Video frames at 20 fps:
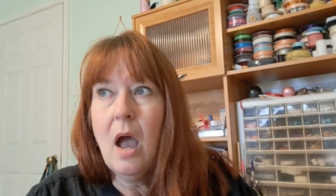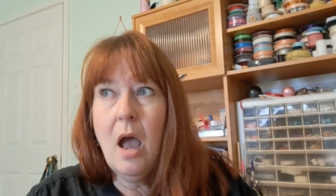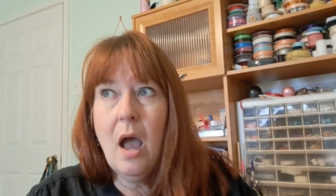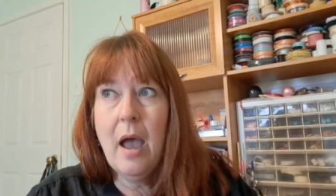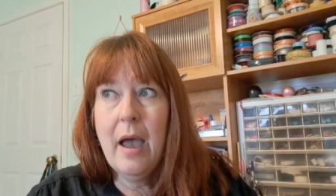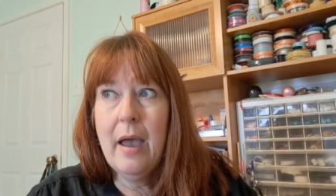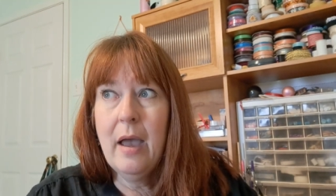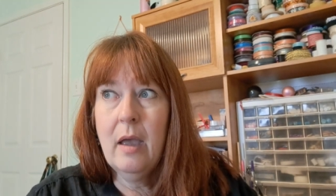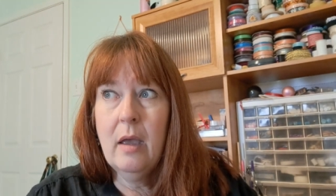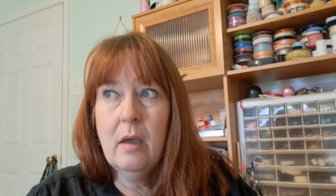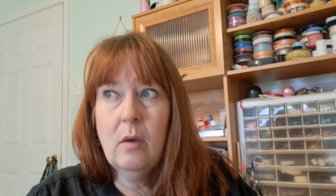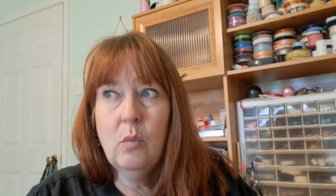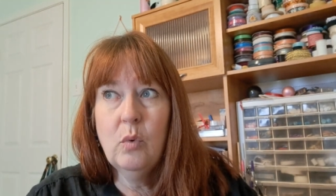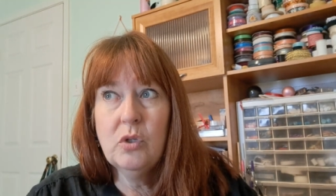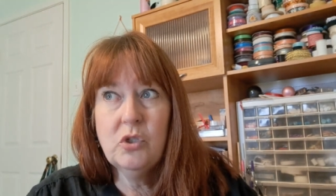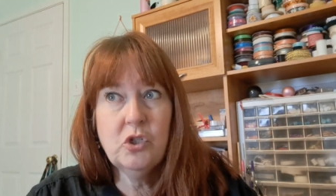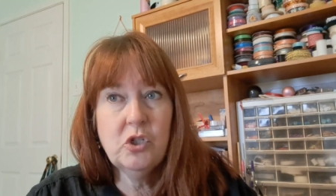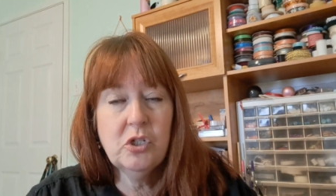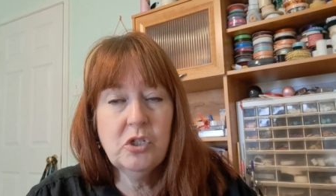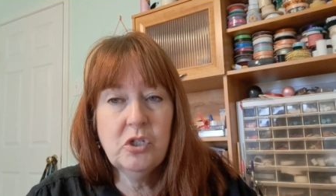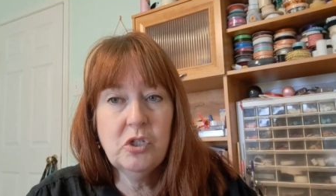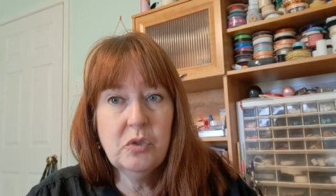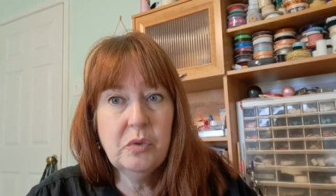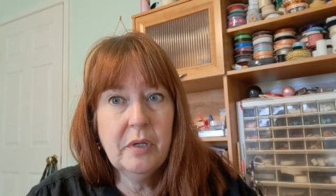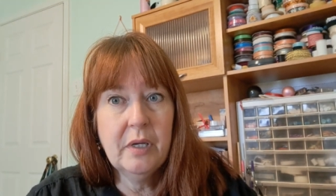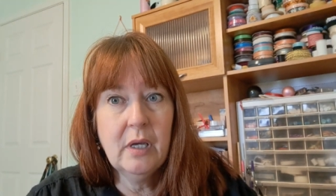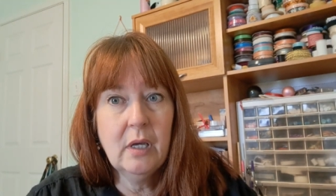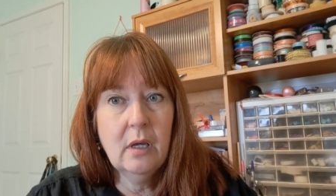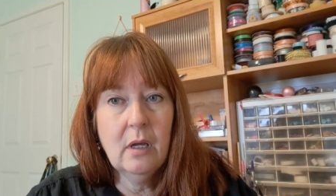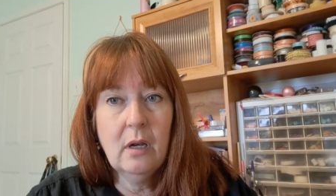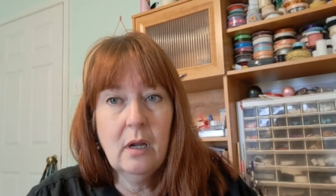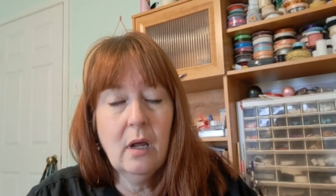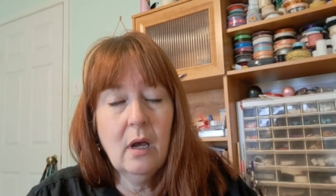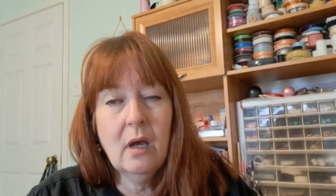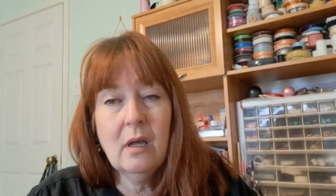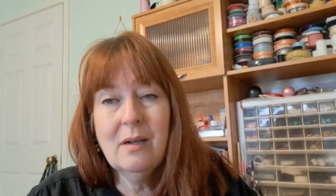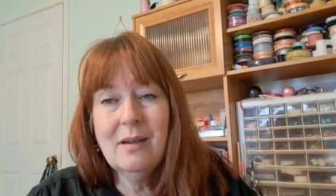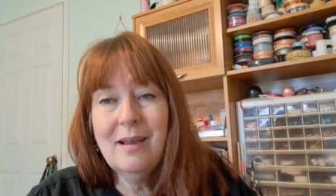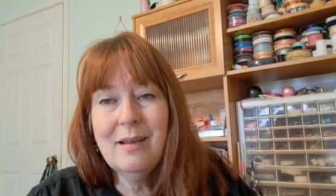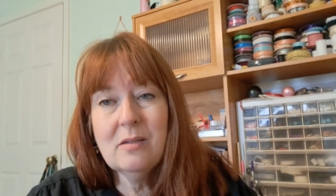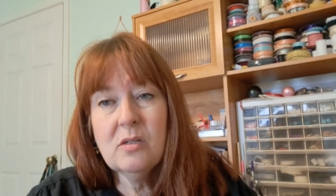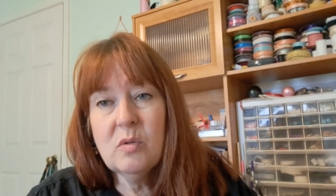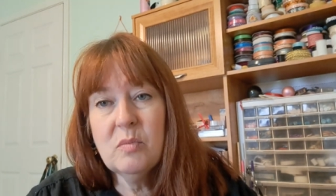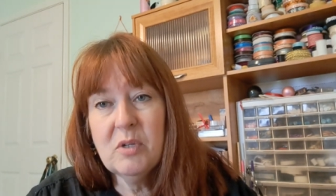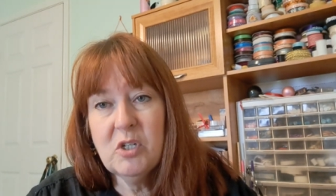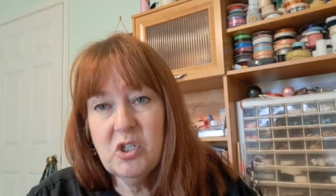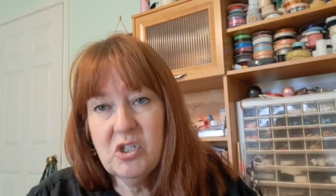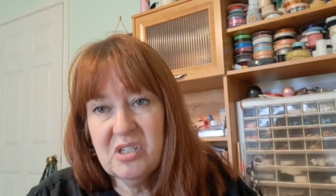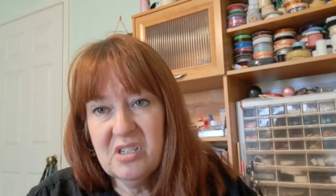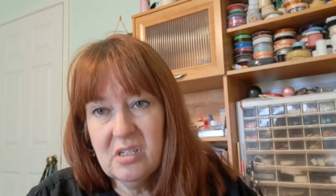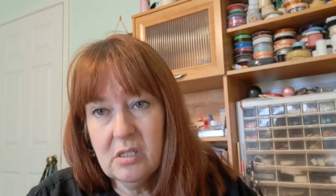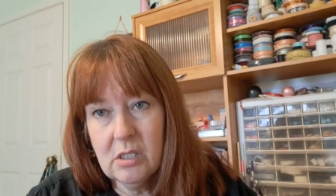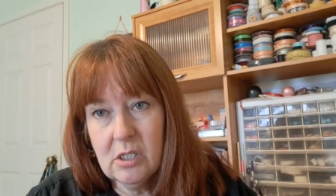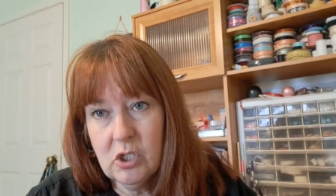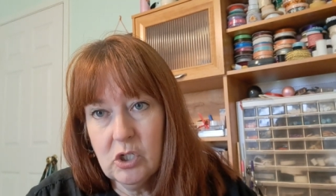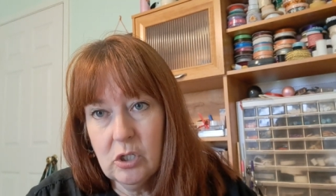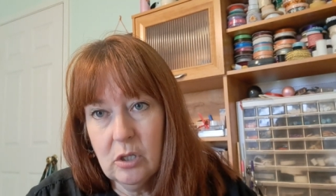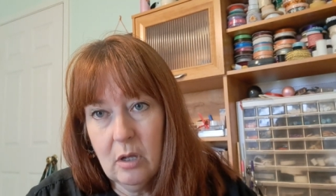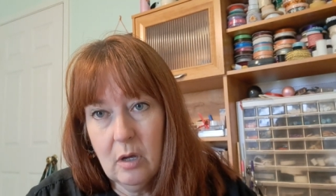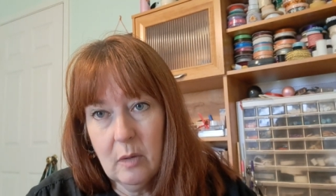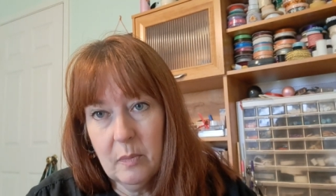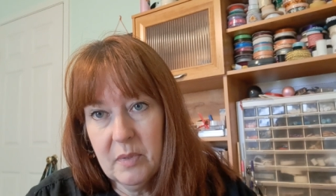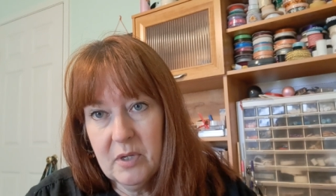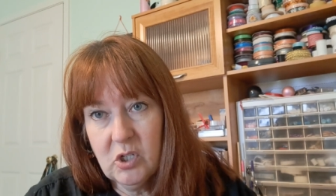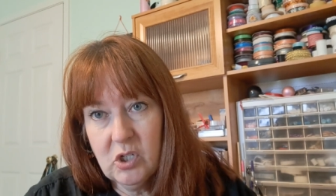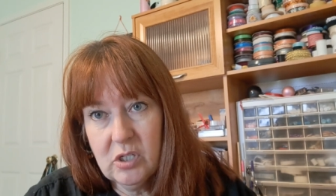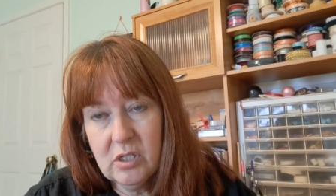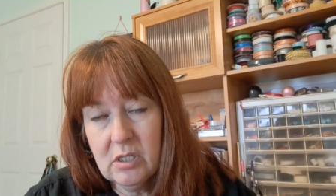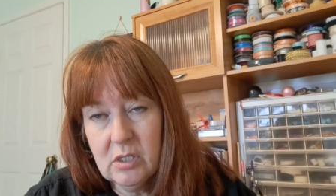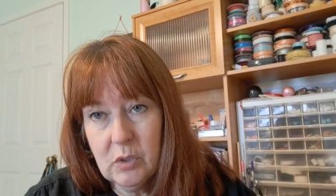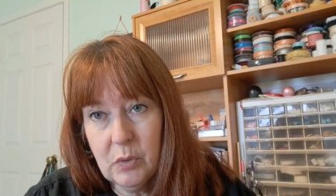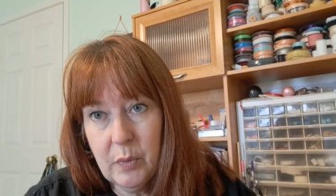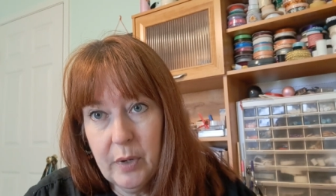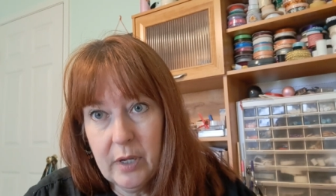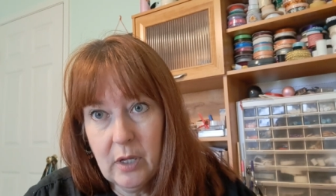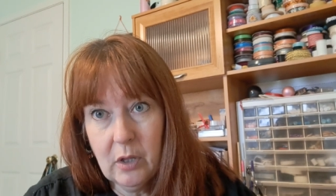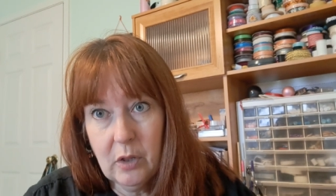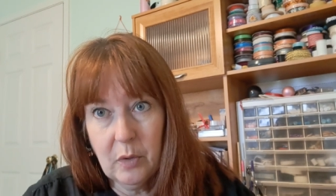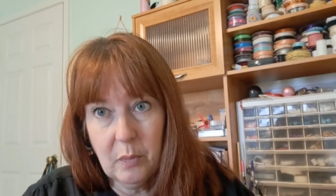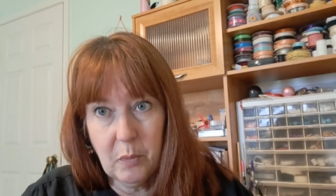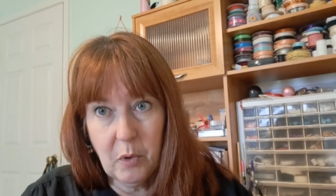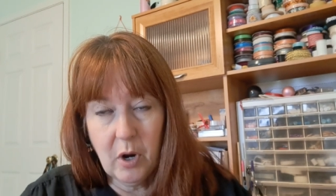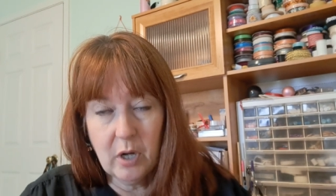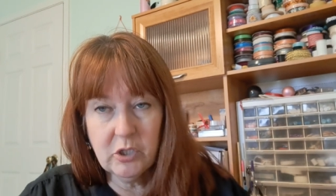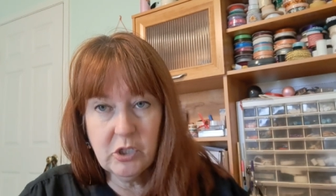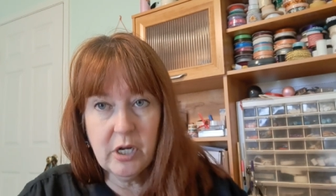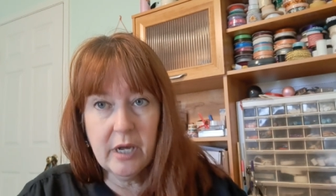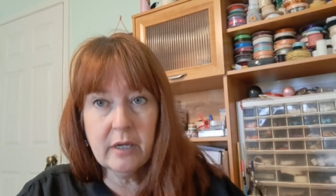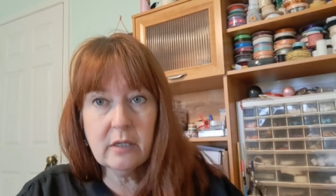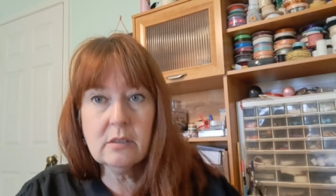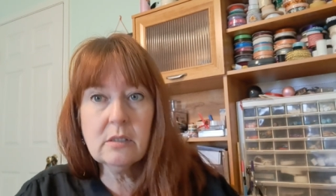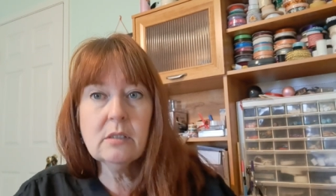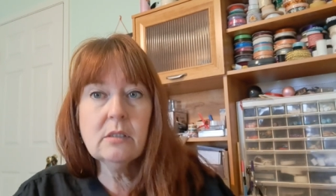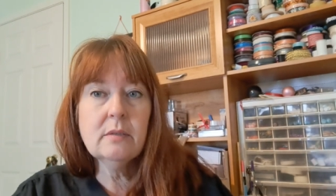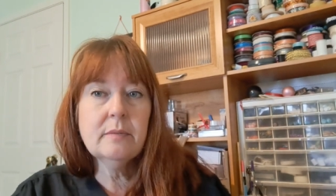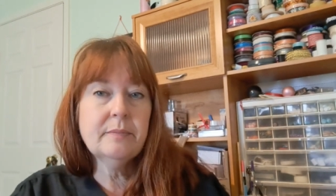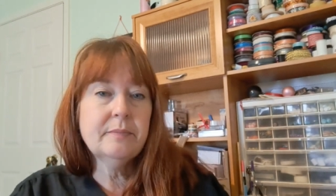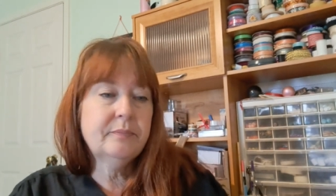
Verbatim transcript: I was just doing it, not, not so much as a stitch along, but just as a regular project.